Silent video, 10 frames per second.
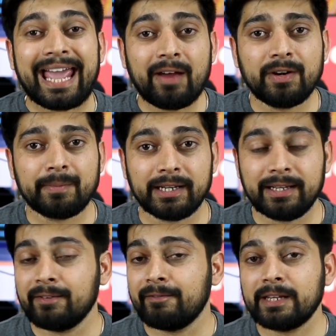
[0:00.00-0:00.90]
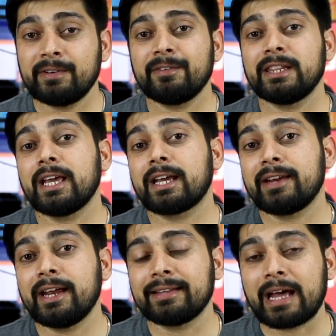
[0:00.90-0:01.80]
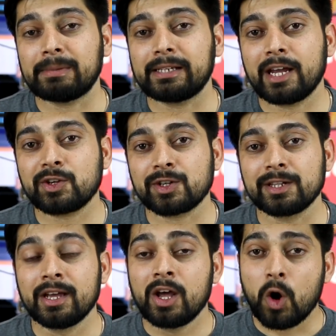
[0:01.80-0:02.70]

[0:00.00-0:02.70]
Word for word: everybody, whenever they create an application,